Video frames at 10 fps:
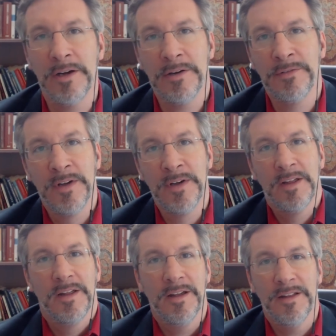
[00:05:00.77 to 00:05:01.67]
of
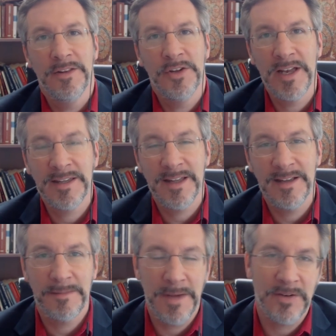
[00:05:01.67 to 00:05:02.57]
uh, the United
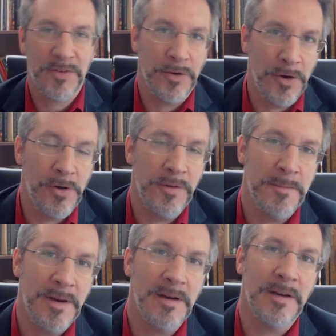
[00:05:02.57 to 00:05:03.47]
States and Mexico and all the
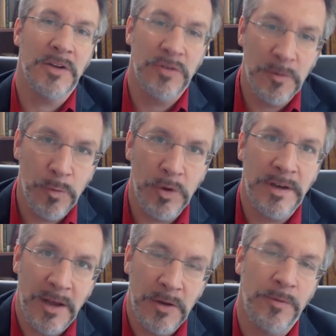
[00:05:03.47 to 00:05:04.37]
Americas should work
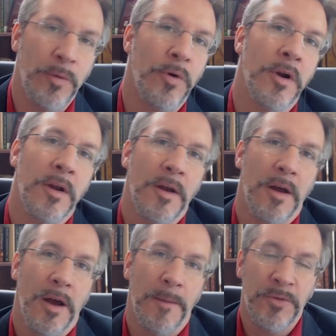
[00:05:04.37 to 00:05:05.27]
together for
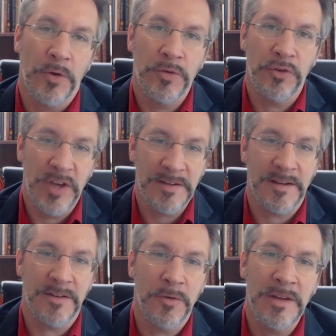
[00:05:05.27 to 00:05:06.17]
um, social
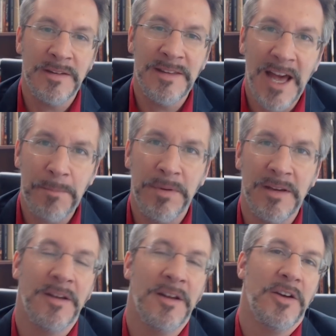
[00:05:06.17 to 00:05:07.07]
justice. So he's not
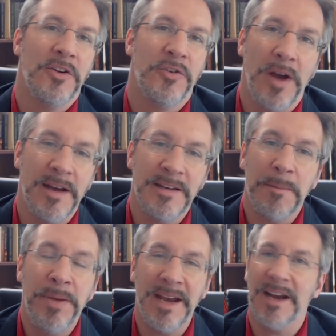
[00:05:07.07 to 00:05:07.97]
been trying to
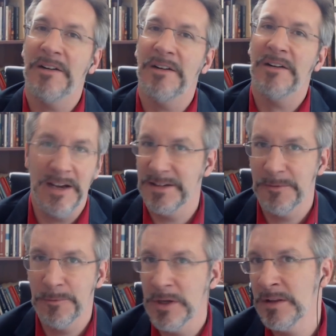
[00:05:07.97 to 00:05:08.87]
pick a fight
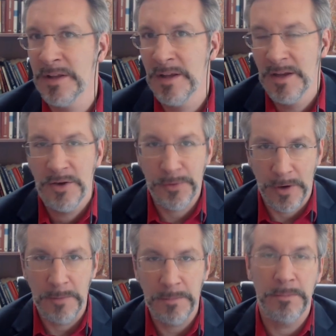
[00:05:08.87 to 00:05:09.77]
with
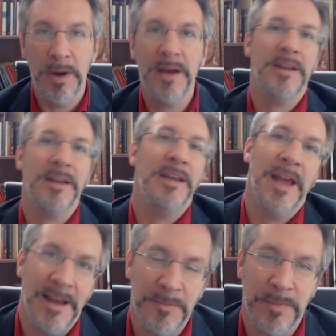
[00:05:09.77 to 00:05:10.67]
Trump, but he
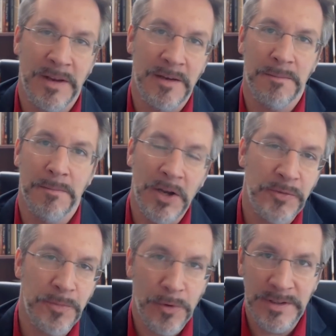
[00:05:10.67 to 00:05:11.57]
has been
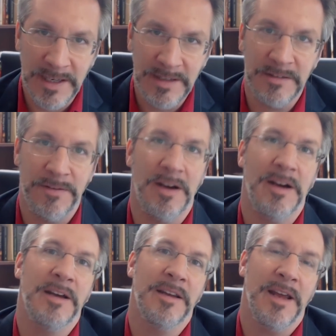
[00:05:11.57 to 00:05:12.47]
much more
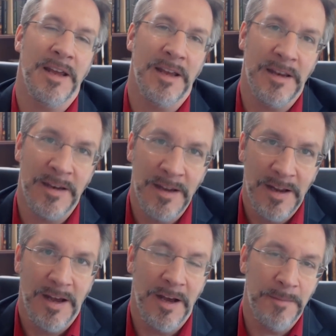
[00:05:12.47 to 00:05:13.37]
dignified and
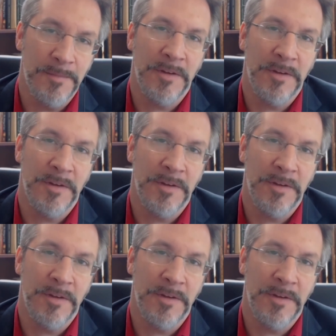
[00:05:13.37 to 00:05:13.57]
um,